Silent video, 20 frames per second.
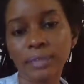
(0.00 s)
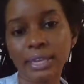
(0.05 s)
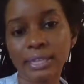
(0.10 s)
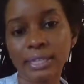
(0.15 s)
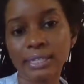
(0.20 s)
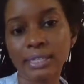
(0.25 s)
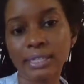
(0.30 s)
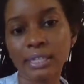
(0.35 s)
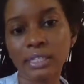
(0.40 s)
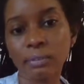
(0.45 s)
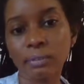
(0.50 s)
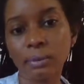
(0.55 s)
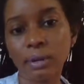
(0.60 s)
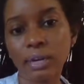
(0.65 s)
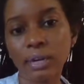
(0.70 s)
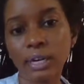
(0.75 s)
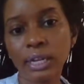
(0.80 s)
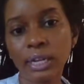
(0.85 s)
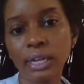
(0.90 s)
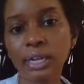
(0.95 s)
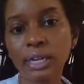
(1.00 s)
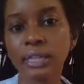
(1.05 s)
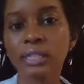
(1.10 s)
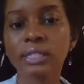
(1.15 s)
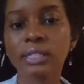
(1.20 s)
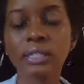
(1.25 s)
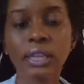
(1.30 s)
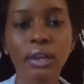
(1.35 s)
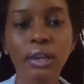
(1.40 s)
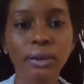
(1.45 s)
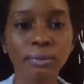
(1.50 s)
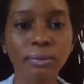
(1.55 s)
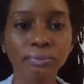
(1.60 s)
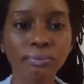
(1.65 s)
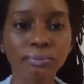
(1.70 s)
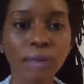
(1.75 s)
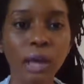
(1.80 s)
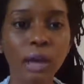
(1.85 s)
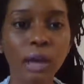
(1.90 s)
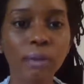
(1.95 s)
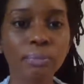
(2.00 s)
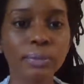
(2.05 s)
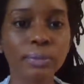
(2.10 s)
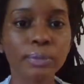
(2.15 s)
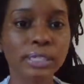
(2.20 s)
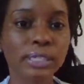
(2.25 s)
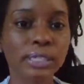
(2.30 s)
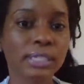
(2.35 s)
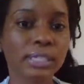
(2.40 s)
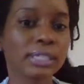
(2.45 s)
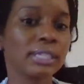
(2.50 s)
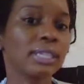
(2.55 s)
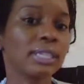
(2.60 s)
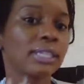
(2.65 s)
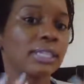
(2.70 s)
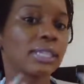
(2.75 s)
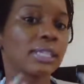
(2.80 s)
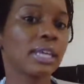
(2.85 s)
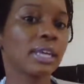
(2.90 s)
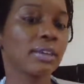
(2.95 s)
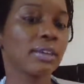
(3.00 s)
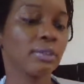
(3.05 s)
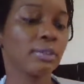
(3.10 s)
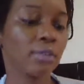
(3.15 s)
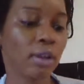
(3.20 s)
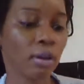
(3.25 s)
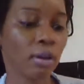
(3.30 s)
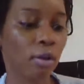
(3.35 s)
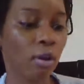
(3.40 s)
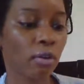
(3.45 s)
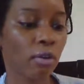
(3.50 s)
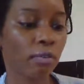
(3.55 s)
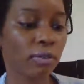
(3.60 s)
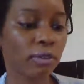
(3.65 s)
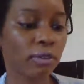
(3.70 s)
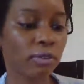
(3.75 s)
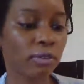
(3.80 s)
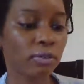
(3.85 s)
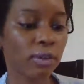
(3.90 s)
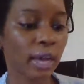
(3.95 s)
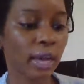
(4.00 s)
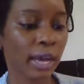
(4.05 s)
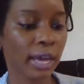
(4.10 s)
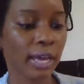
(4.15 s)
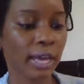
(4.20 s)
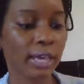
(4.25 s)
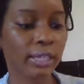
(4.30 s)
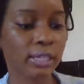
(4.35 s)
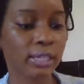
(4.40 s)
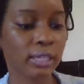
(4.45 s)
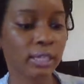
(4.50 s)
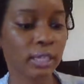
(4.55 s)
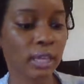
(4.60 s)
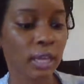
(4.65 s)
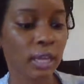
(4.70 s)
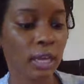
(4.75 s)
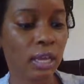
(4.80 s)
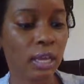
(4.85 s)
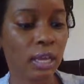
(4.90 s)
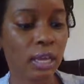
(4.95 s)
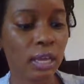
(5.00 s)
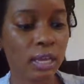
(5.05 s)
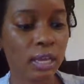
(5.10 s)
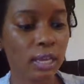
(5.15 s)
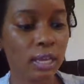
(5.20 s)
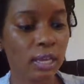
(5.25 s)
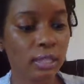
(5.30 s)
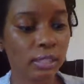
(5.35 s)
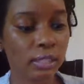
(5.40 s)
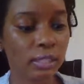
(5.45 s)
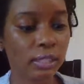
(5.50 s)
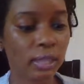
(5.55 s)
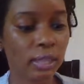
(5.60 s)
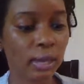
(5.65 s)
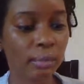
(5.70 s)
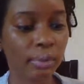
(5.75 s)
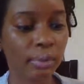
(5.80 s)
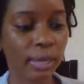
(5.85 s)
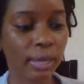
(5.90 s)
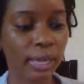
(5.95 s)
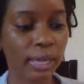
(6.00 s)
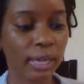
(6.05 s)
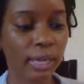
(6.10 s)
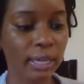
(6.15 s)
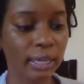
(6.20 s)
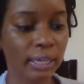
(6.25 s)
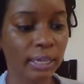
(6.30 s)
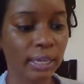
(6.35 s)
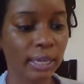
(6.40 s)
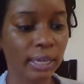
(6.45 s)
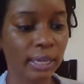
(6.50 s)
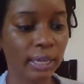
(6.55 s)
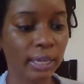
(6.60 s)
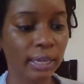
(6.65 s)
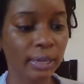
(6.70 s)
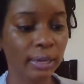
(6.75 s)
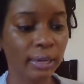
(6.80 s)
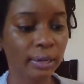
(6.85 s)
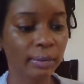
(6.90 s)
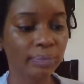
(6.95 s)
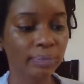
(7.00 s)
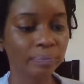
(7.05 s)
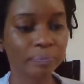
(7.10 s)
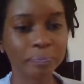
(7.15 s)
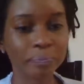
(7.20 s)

incense burning. So I hope this is you know offering you guys some healing.